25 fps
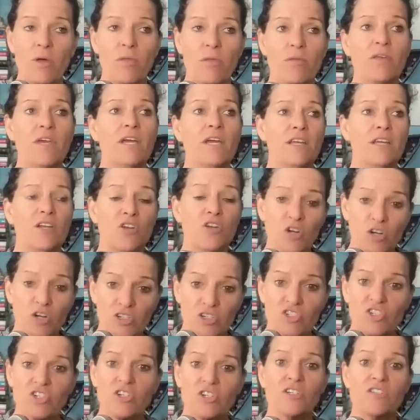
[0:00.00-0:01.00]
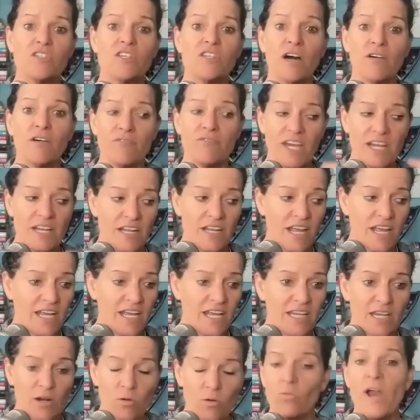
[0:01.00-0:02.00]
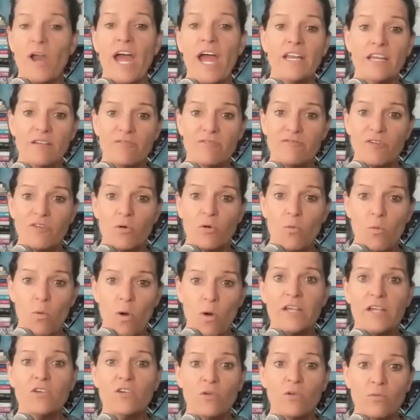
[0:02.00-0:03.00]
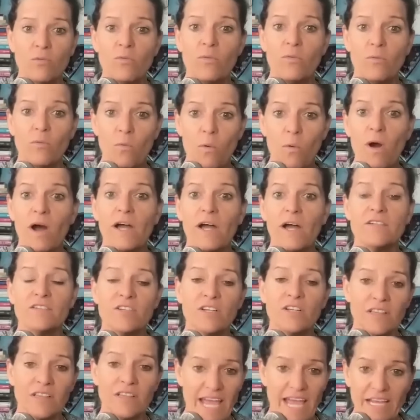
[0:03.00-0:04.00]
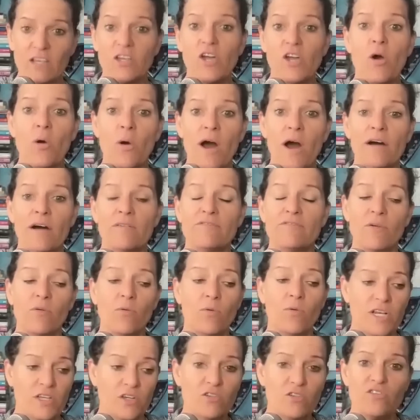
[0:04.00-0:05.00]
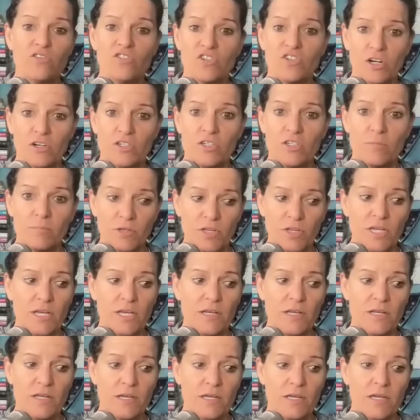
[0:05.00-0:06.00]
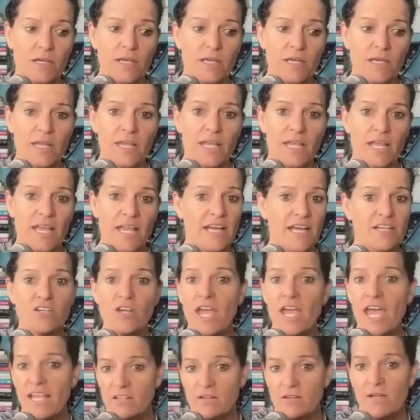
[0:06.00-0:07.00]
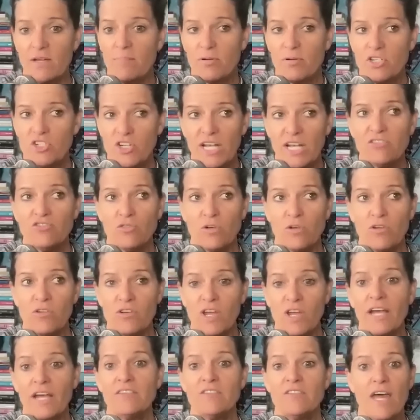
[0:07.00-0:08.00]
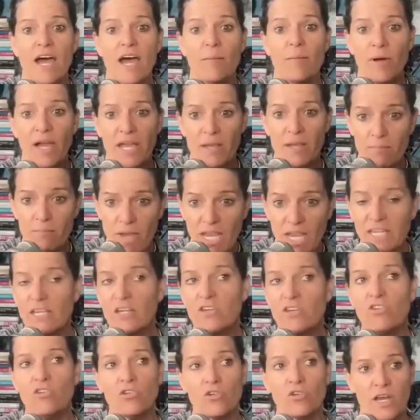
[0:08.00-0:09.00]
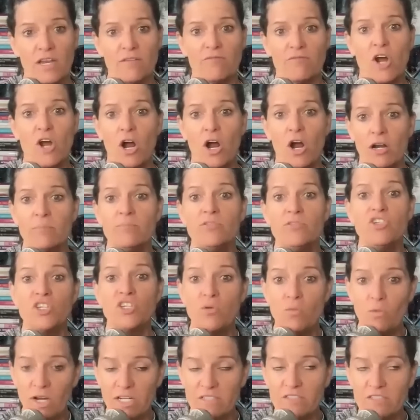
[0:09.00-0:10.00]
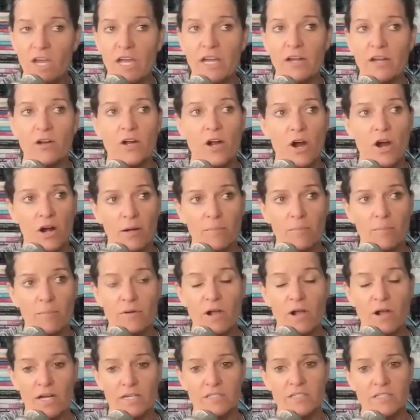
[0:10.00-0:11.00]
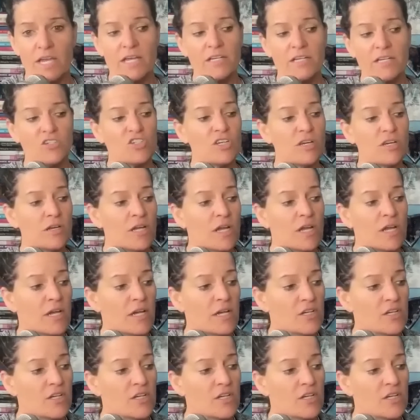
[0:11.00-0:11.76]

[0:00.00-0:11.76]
within and nurture yourself and, and get ready for what you want to let go of when you start to bleed. And uh, progesterone does that by making you crave carbs. She wants higher carb content. She